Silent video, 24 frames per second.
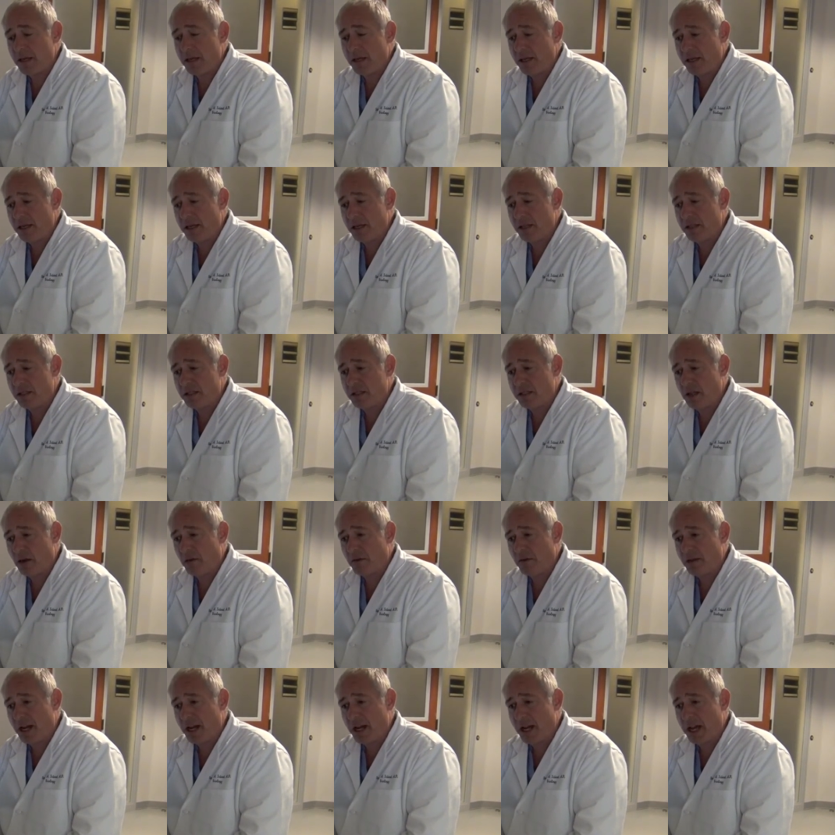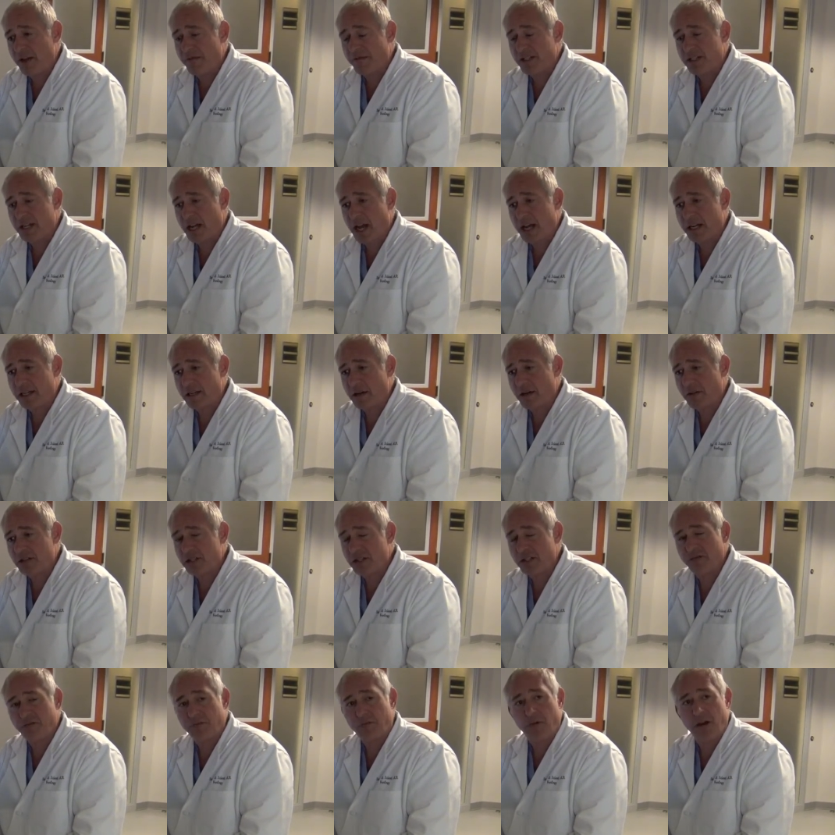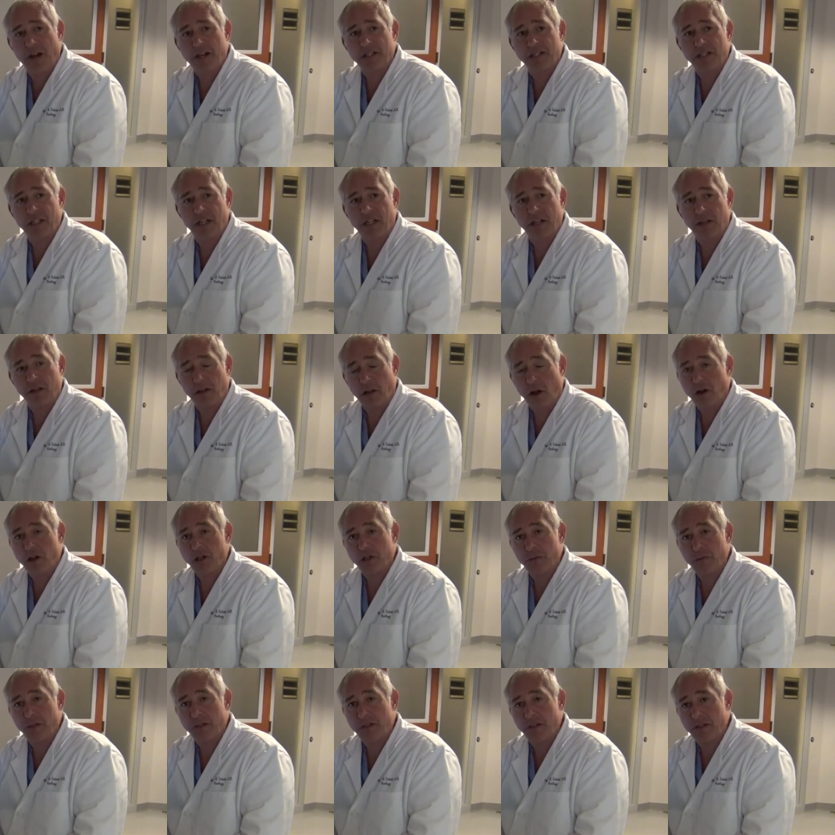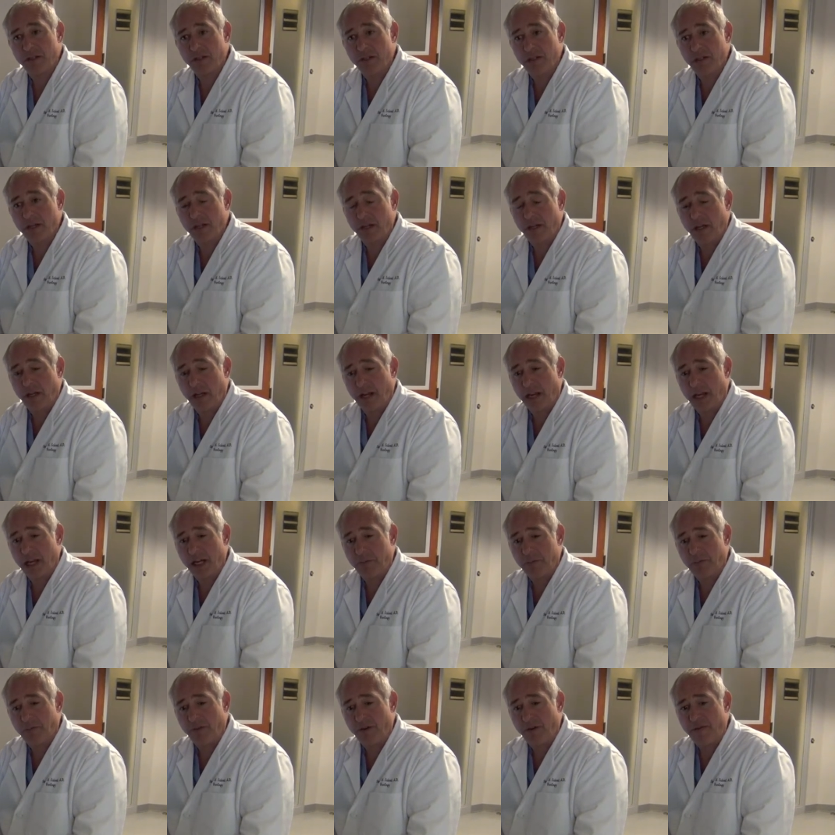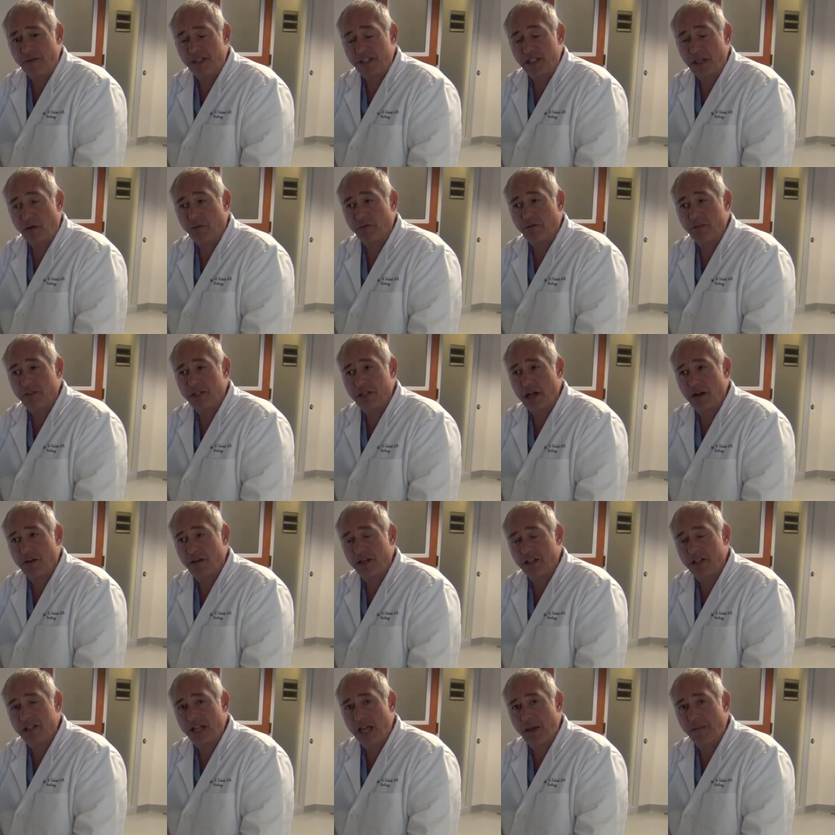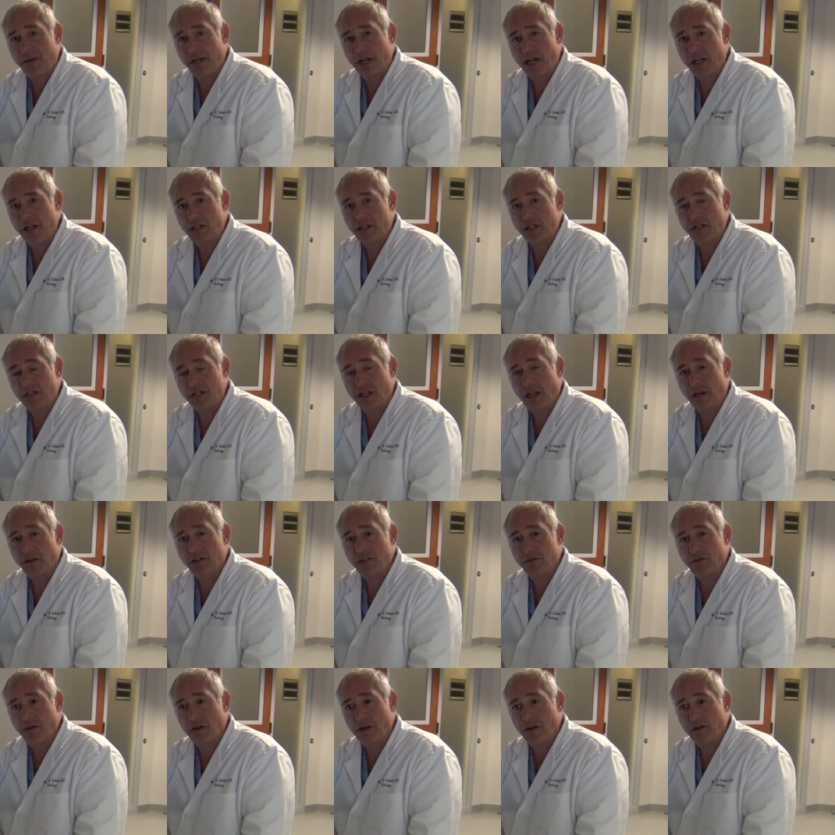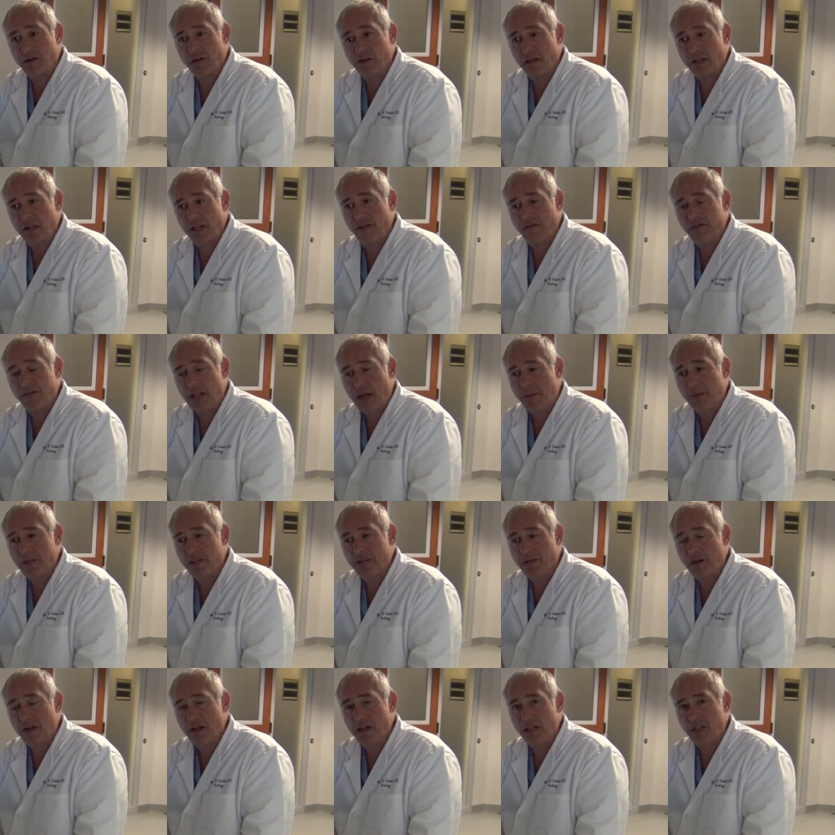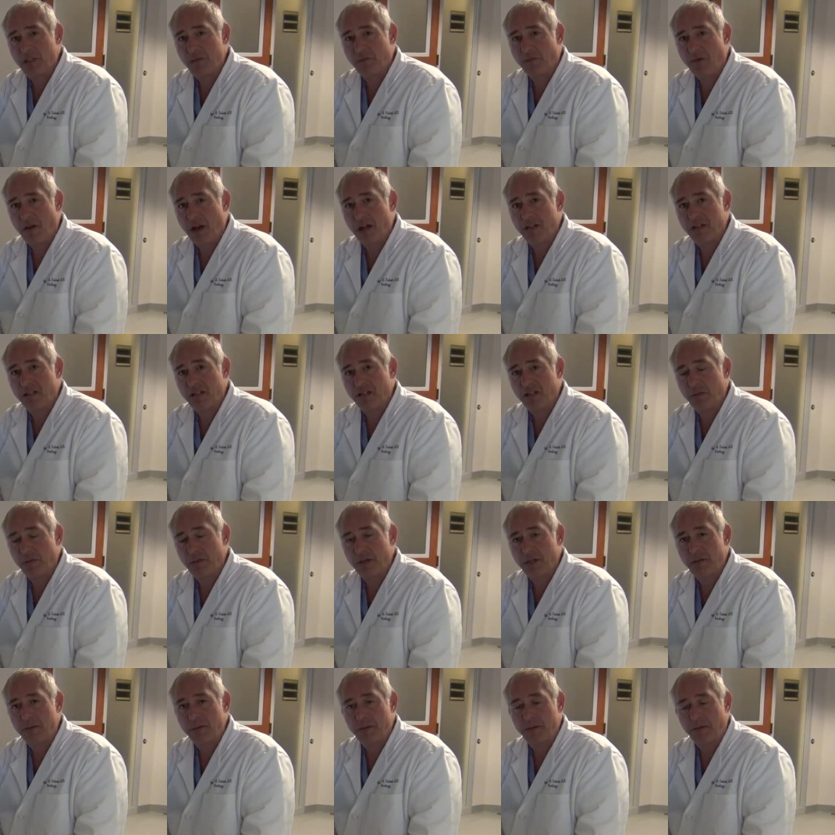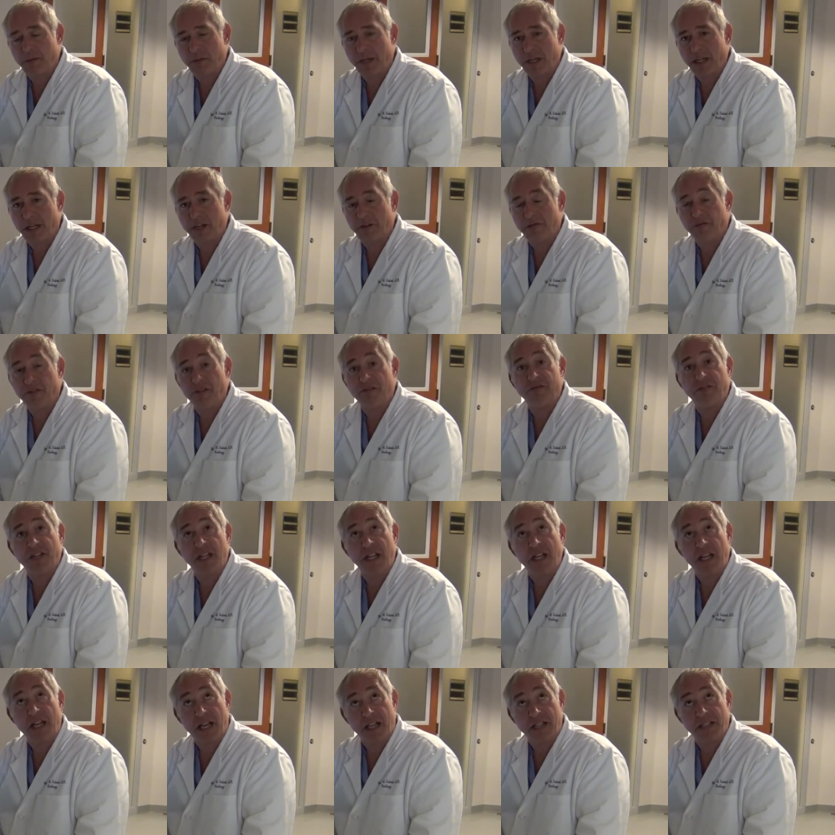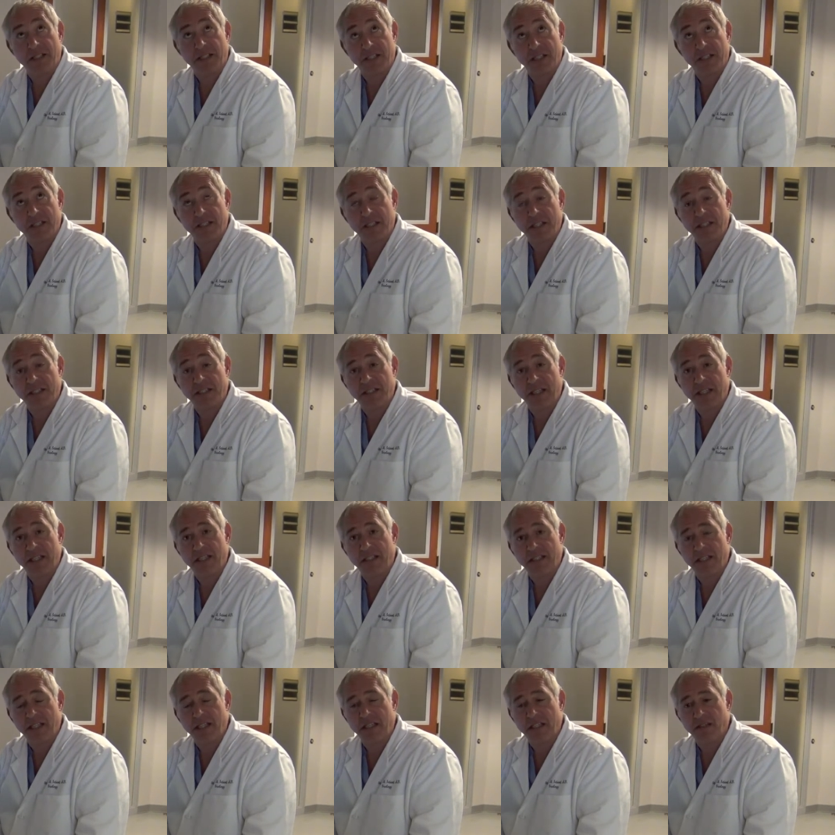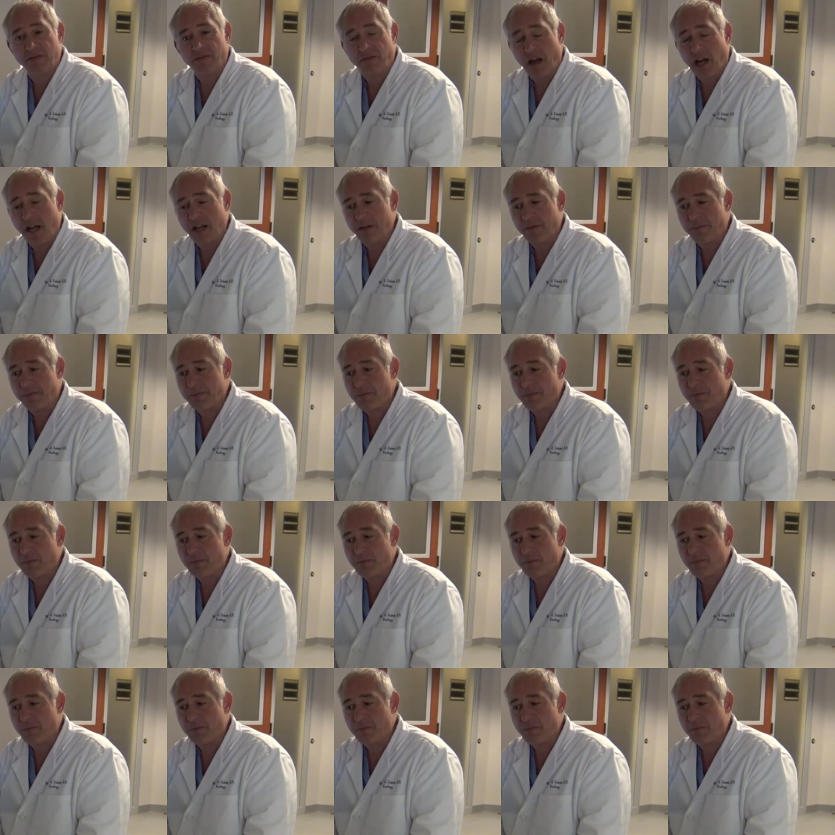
He is known to have a diagnosis of prostate enlargement, and previous ultrasound examinations elsewhere have demonstrated this prostate to be between 50 and 60 cc's in volume.